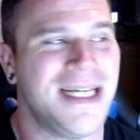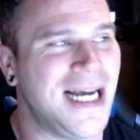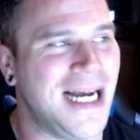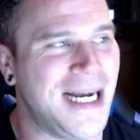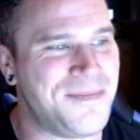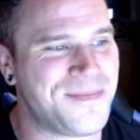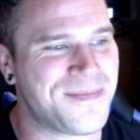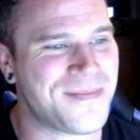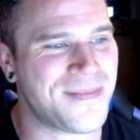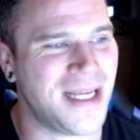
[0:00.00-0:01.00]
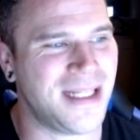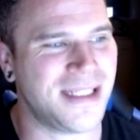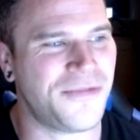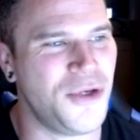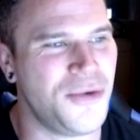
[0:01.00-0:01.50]
Um, and there's
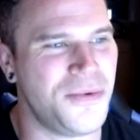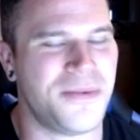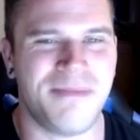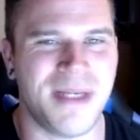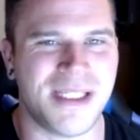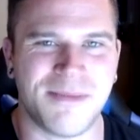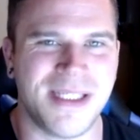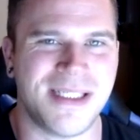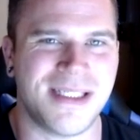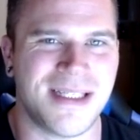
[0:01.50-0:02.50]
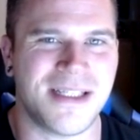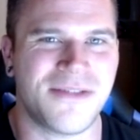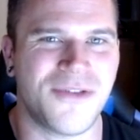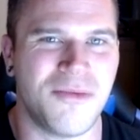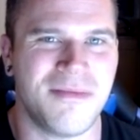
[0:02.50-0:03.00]
a few bits and pieces in this
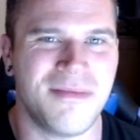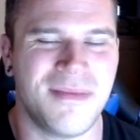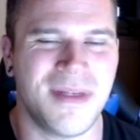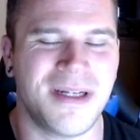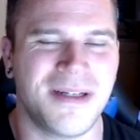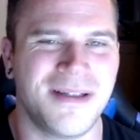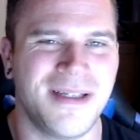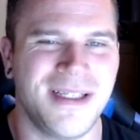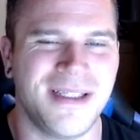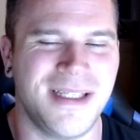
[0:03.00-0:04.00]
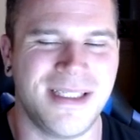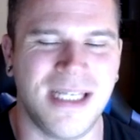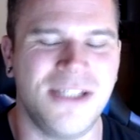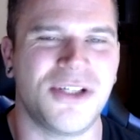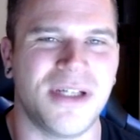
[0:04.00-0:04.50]
film. Uh,
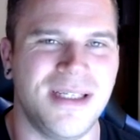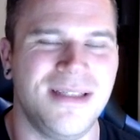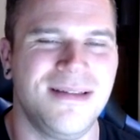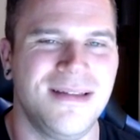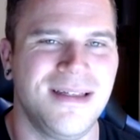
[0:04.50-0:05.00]
essentially...